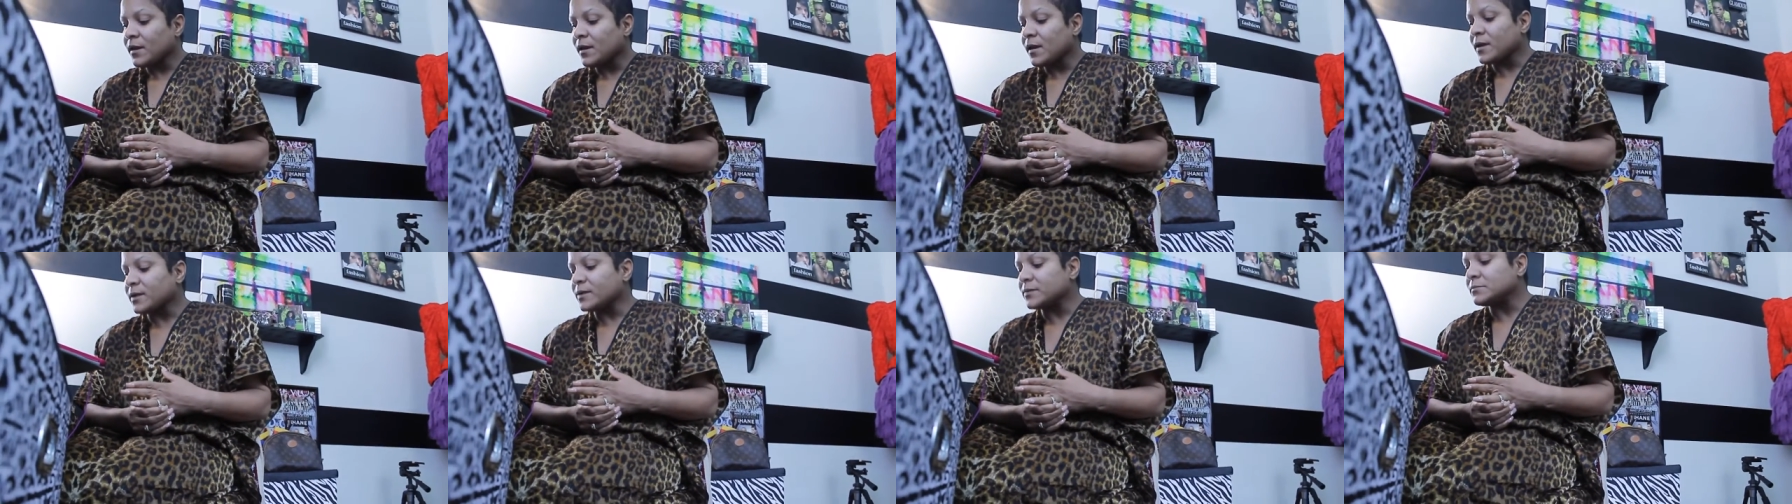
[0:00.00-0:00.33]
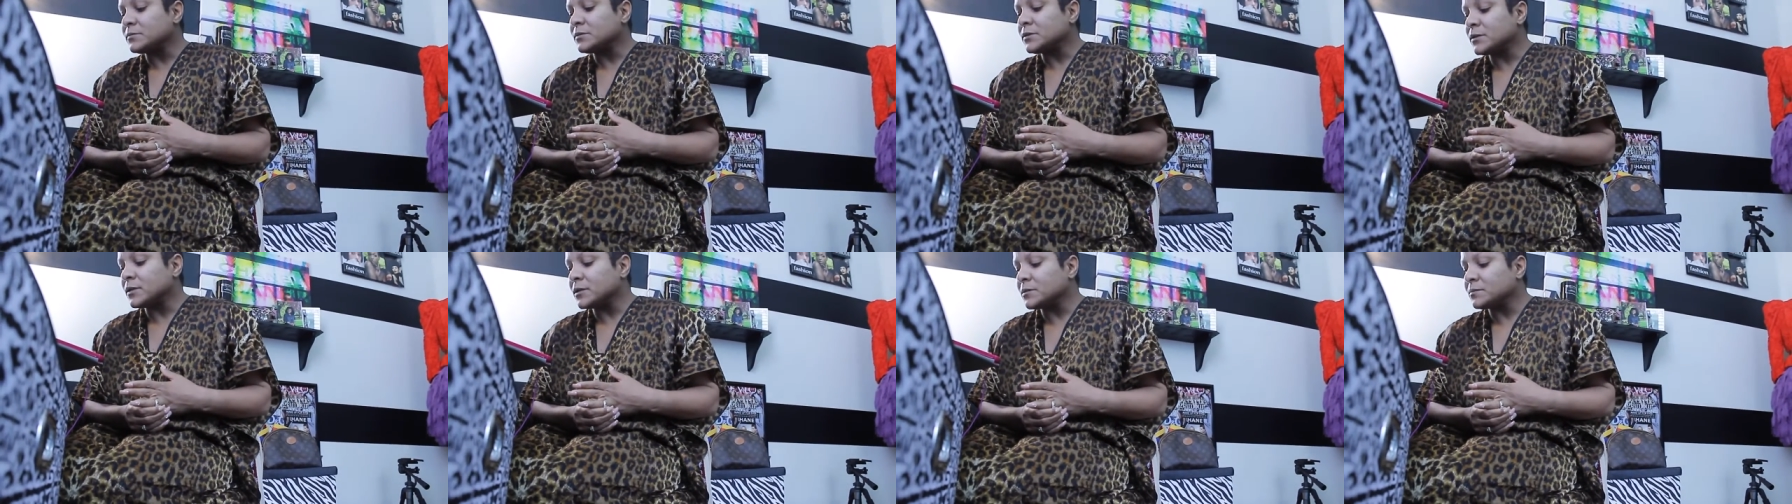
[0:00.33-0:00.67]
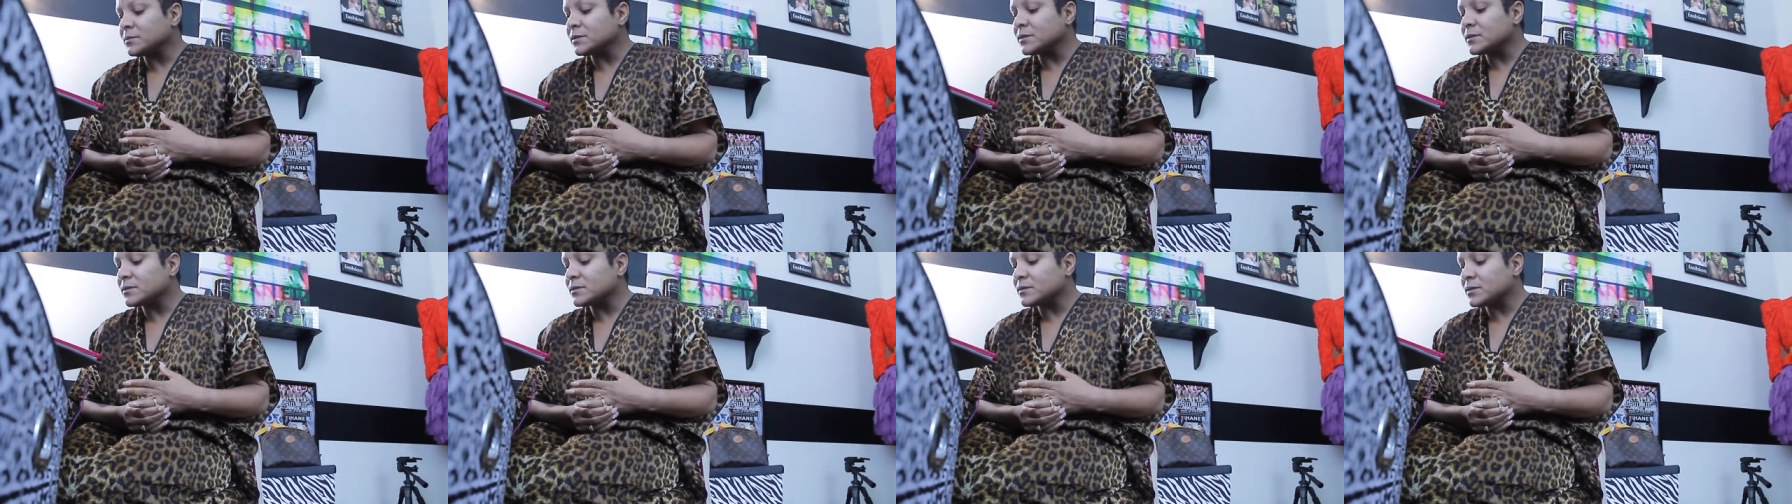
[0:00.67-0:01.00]
and I'm
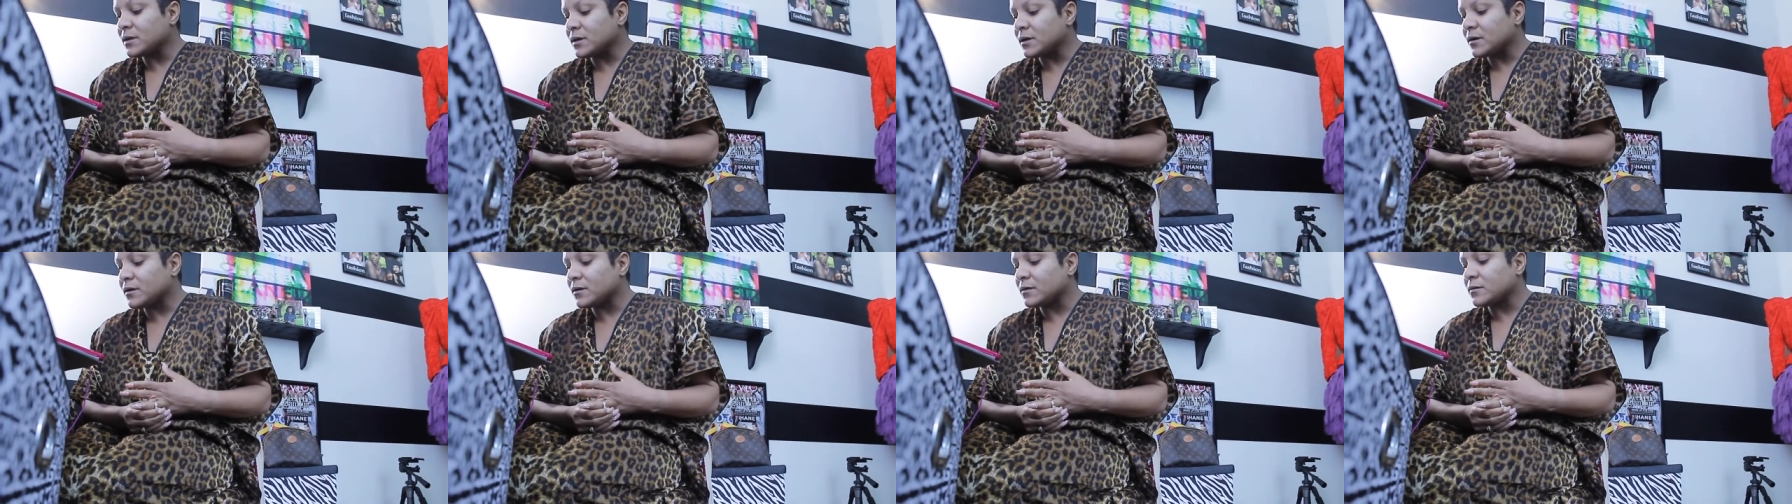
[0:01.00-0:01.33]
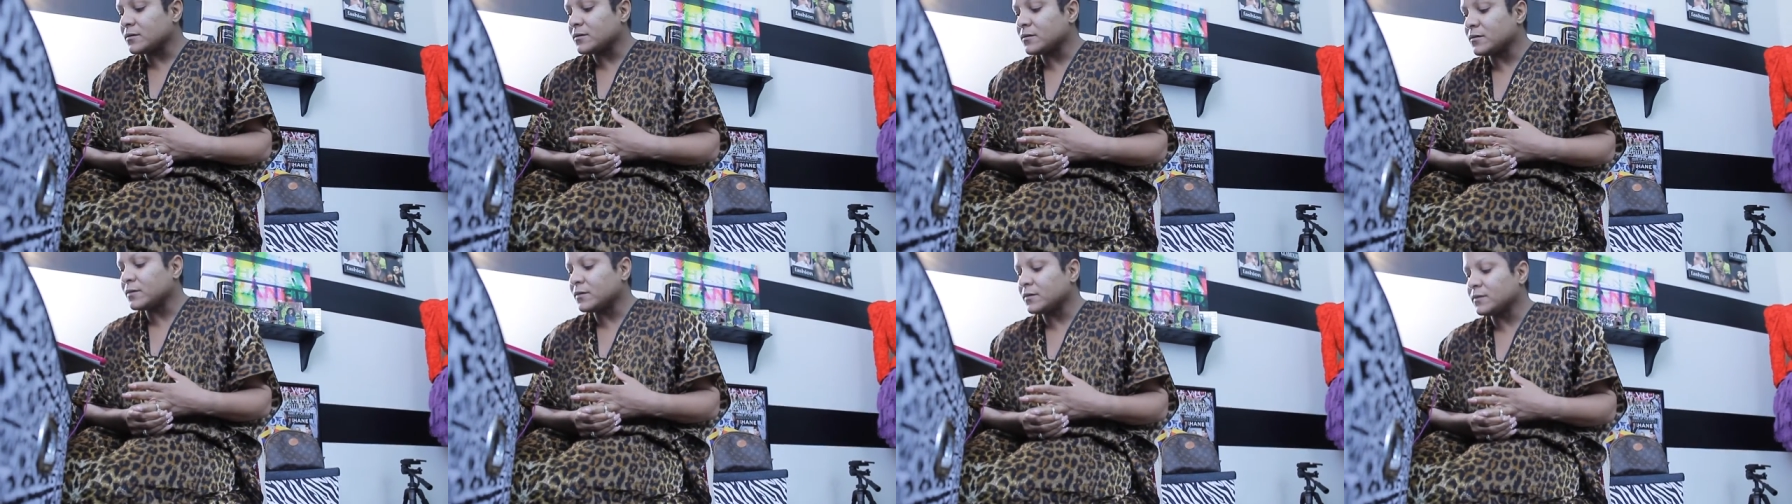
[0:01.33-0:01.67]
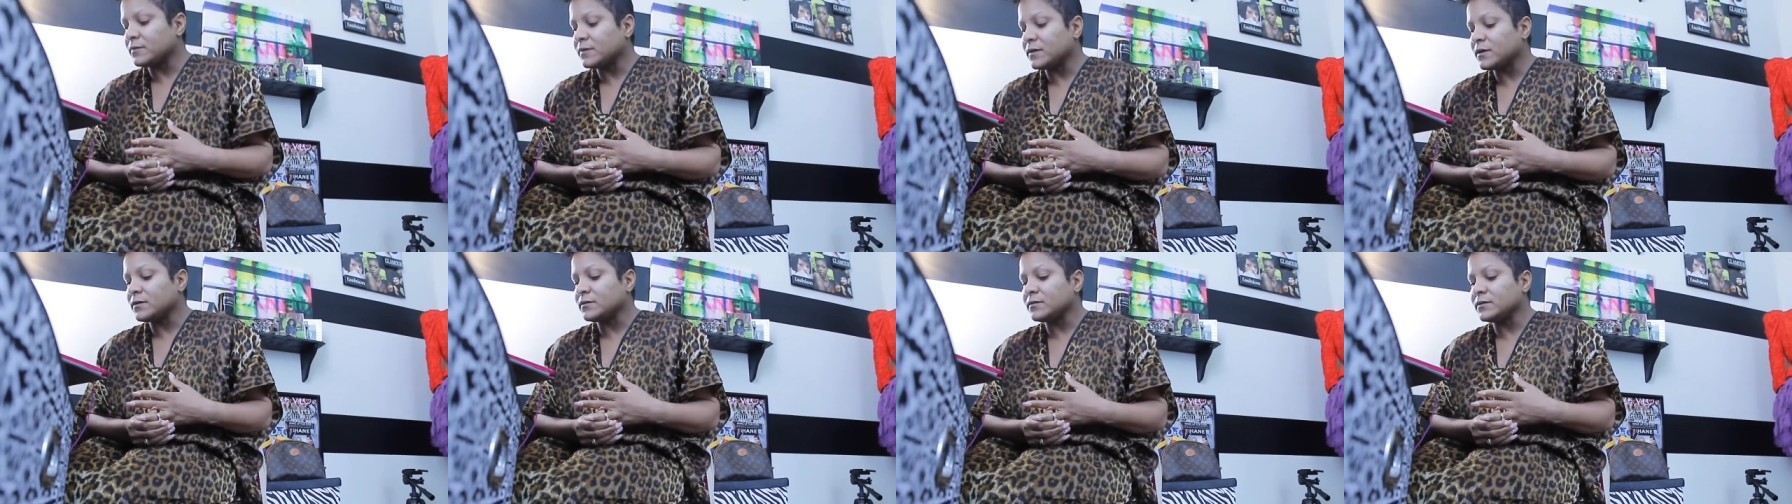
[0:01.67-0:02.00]
terribly scared
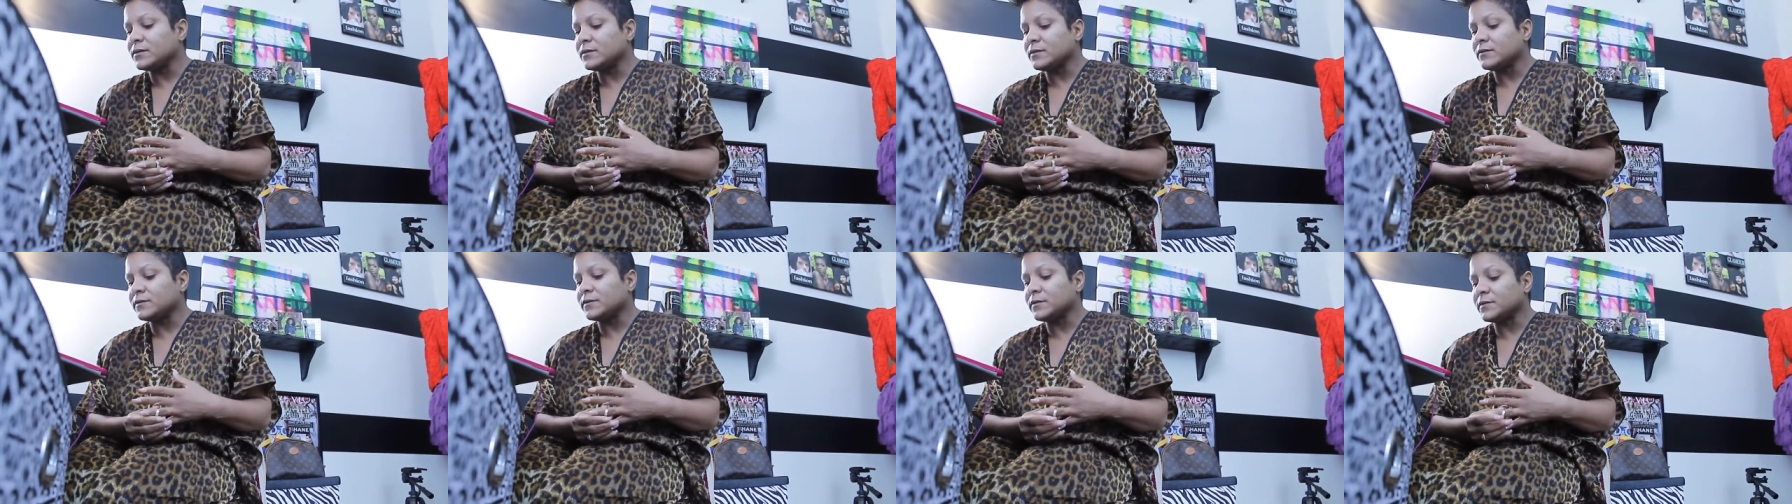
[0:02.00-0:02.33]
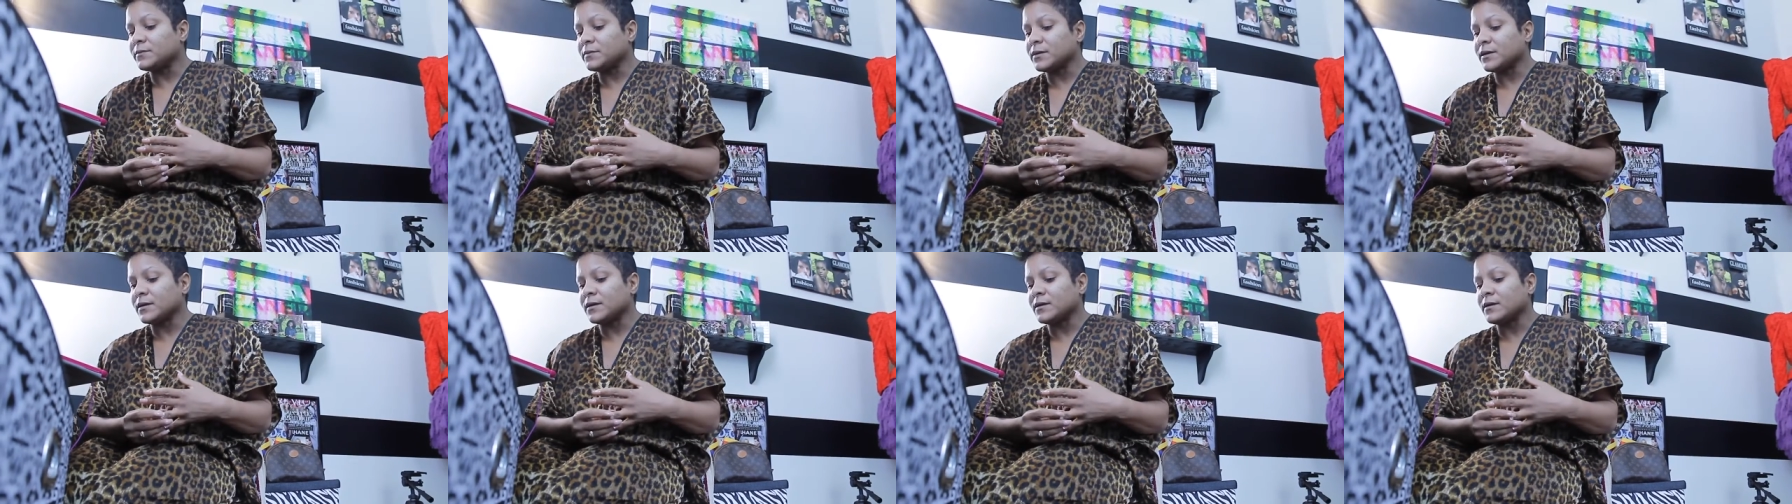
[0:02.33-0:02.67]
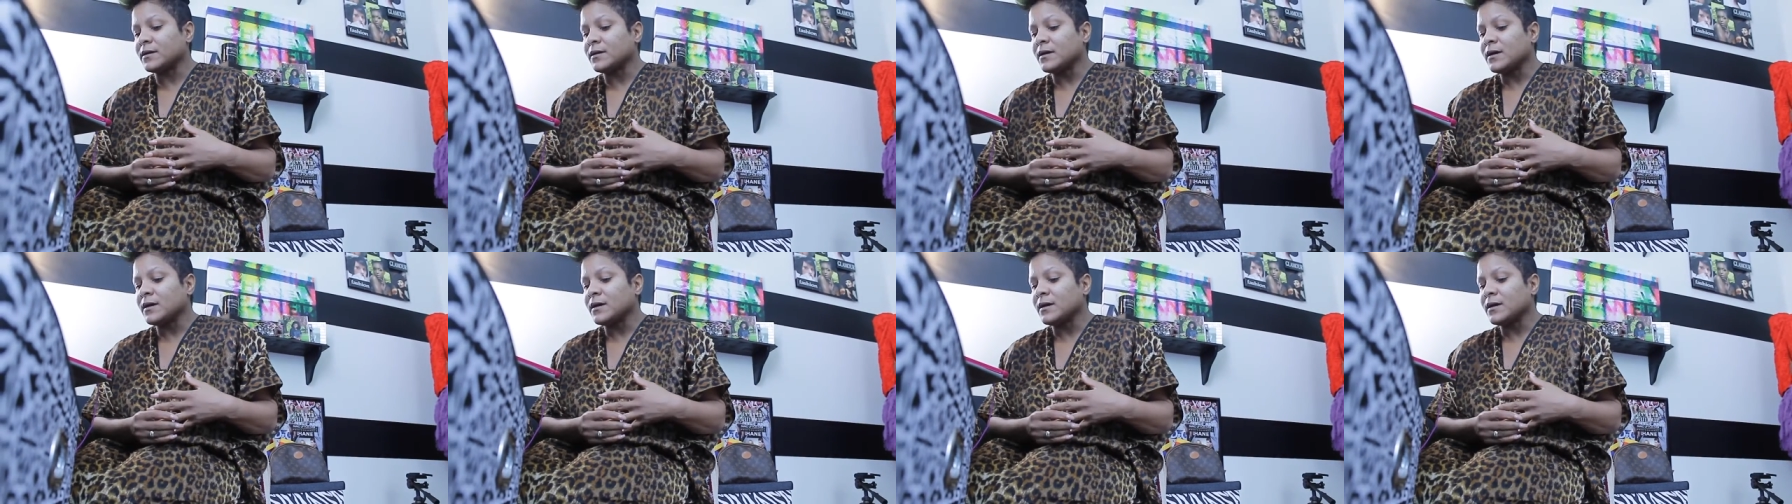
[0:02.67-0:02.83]
of her leaving me.